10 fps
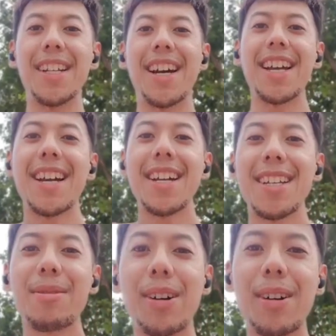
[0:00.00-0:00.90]
Hi guys,
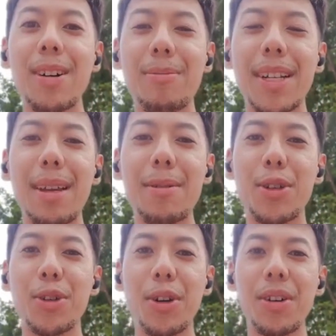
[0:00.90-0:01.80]
my name is
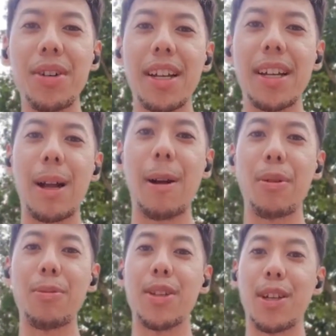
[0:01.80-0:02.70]
Joel and I'm from
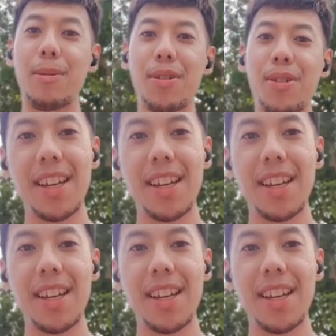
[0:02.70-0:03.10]
Singapore.